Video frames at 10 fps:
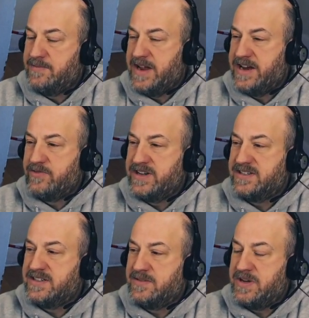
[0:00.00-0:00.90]
the main reason
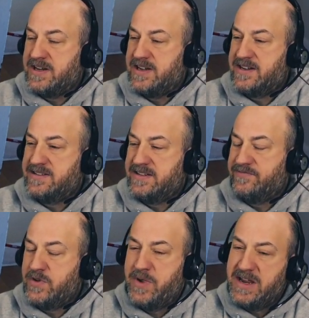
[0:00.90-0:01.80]
is because
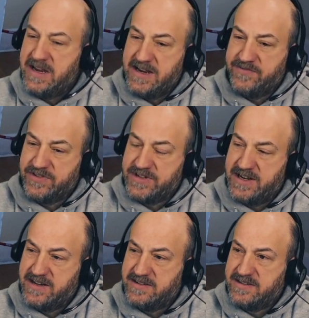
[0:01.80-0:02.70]
if you pay heat for
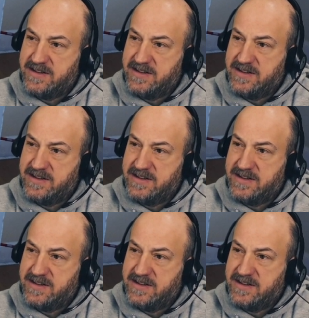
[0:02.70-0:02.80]
tenants,